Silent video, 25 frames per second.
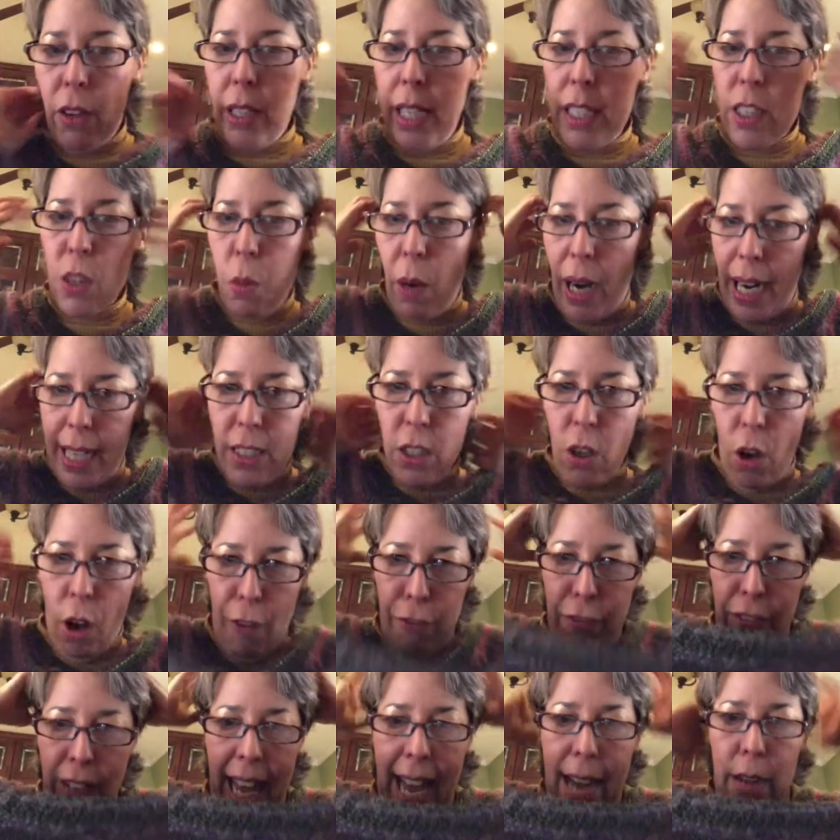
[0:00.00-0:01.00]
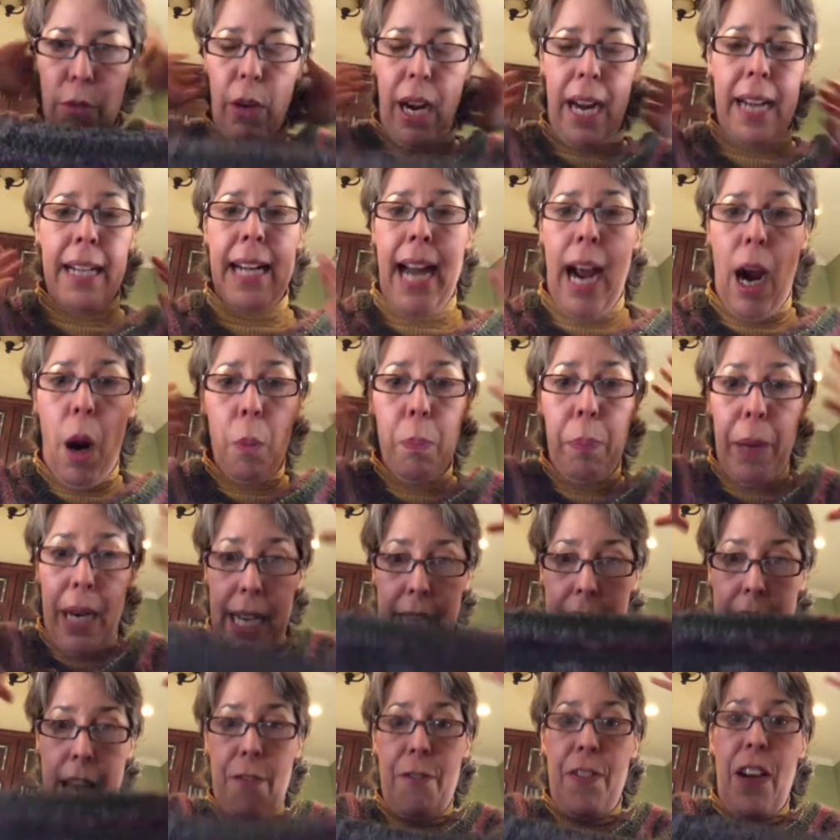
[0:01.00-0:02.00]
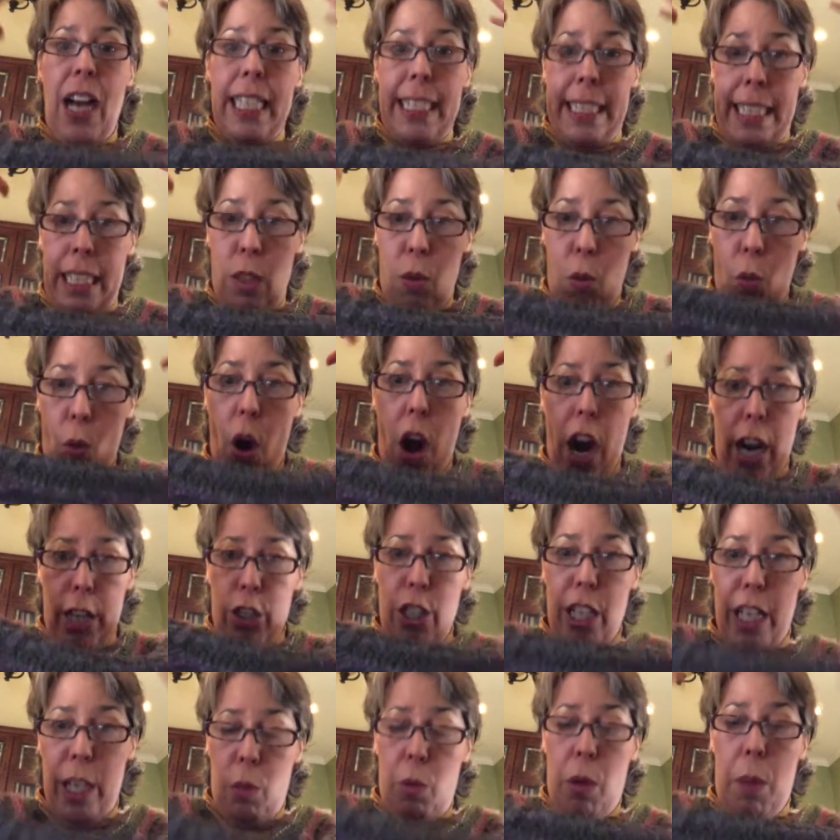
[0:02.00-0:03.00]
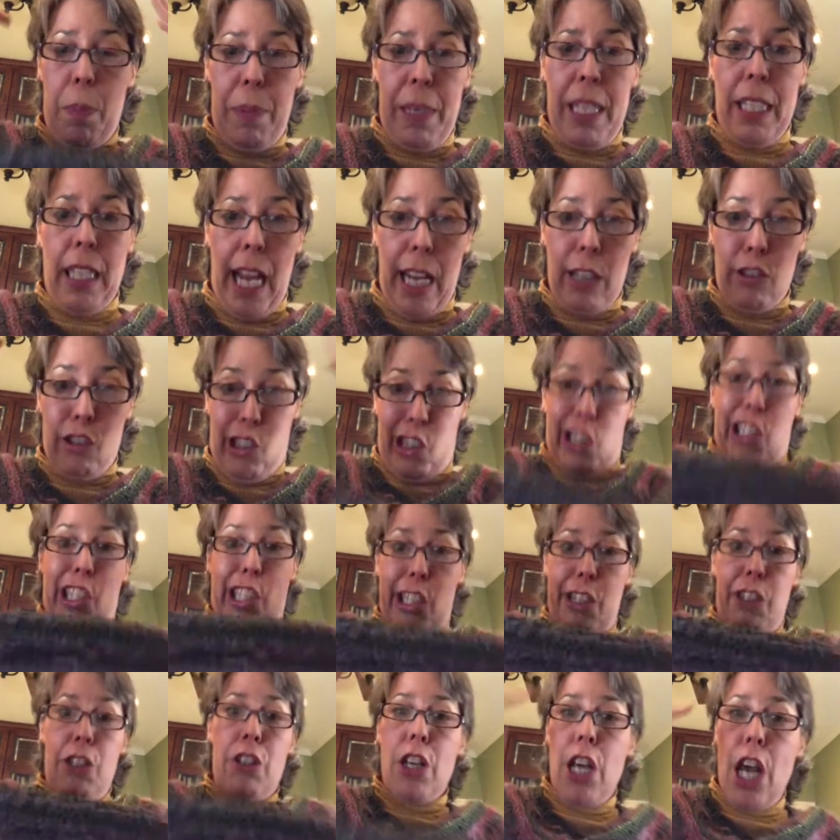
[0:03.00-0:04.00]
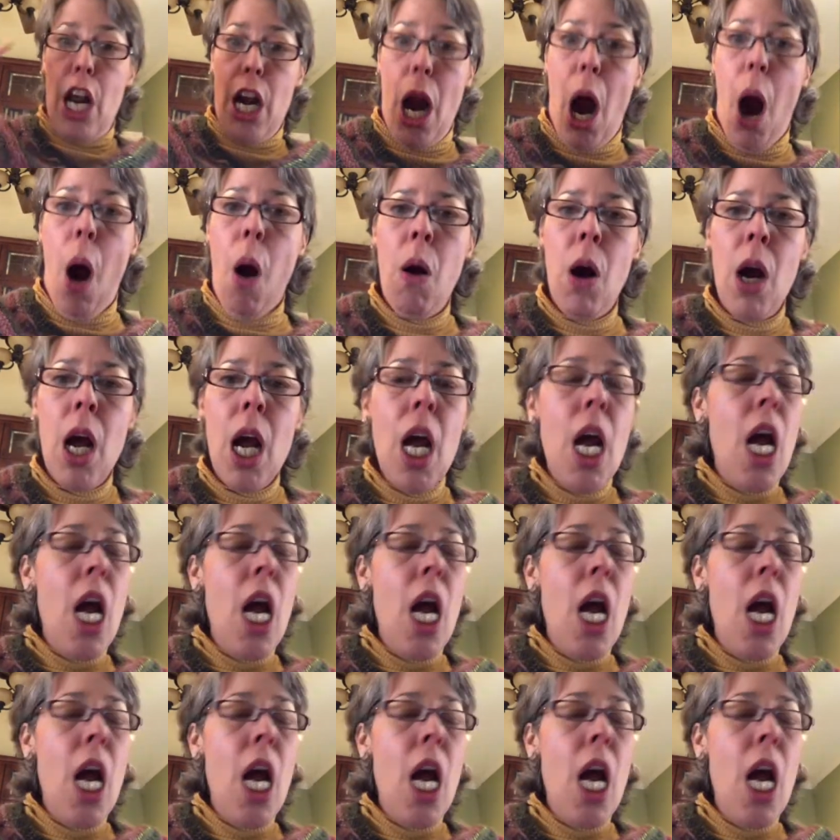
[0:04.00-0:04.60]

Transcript: That's why it's all flat right now. But if I didn't wash it, it would be like, you know.